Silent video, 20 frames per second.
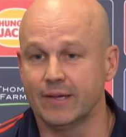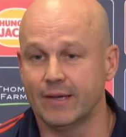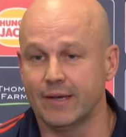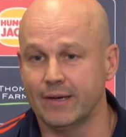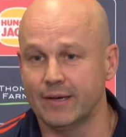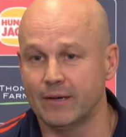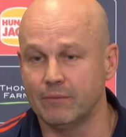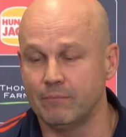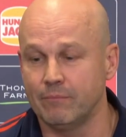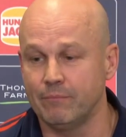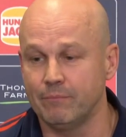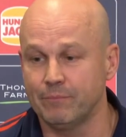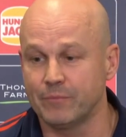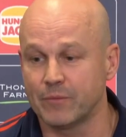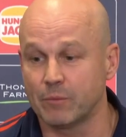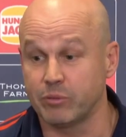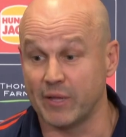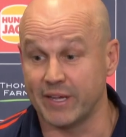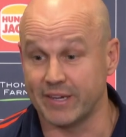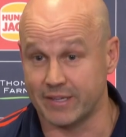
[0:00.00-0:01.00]
Um,
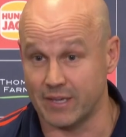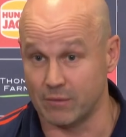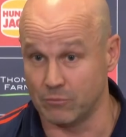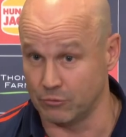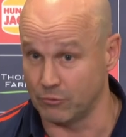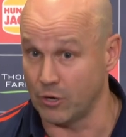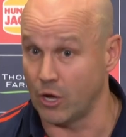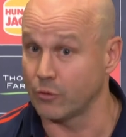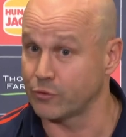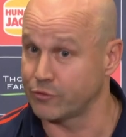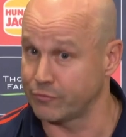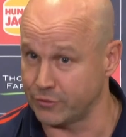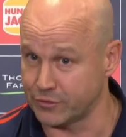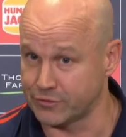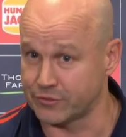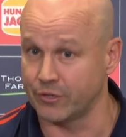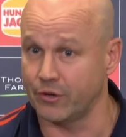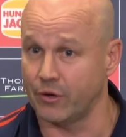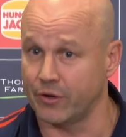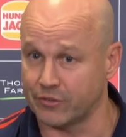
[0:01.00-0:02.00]
played a couple of roles for
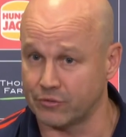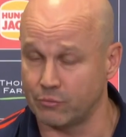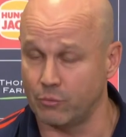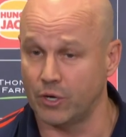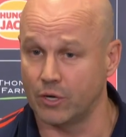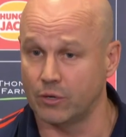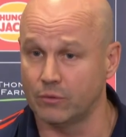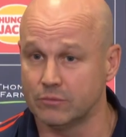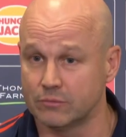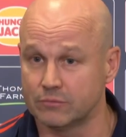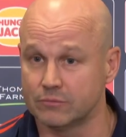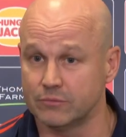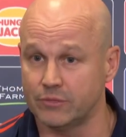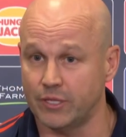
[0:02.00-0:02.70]
us tonight as well,